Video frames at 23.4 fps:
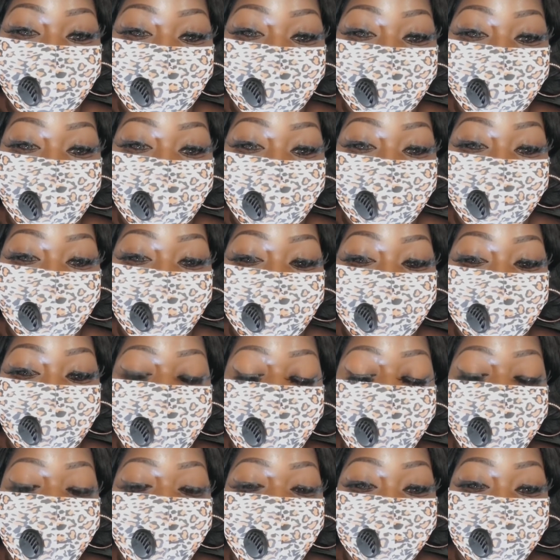Um,
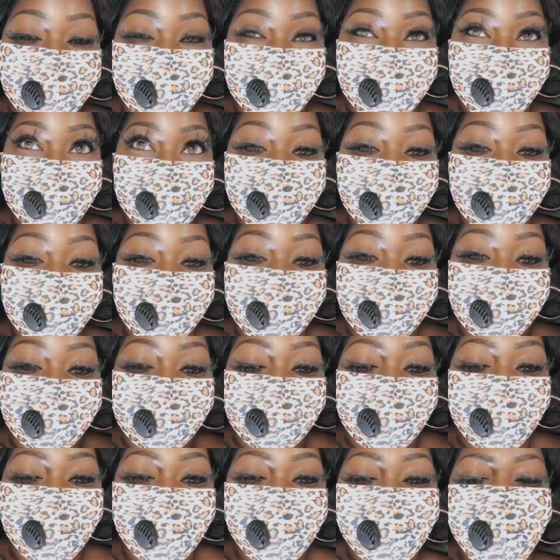it
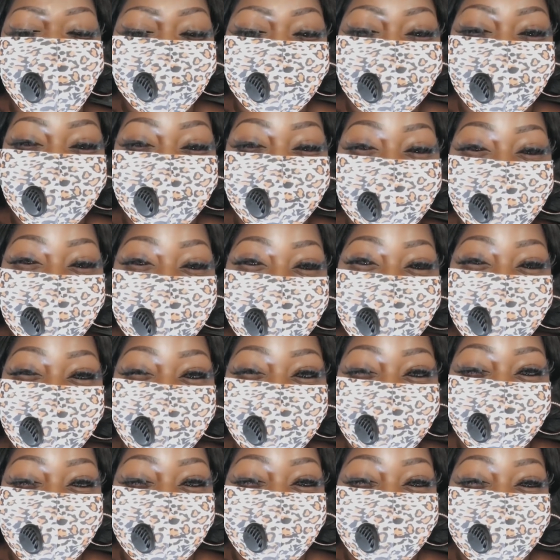hurts, but it
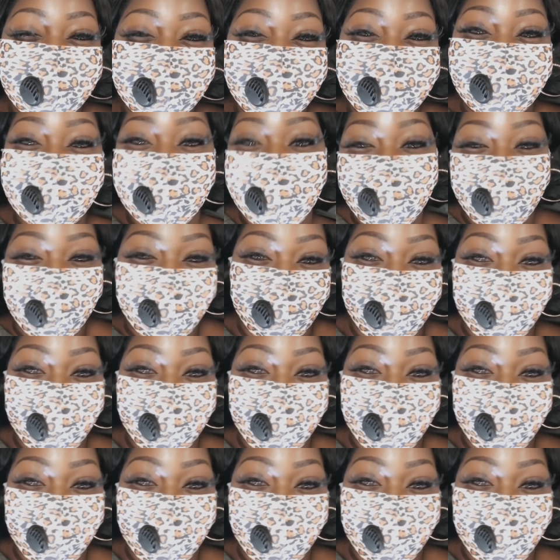don't.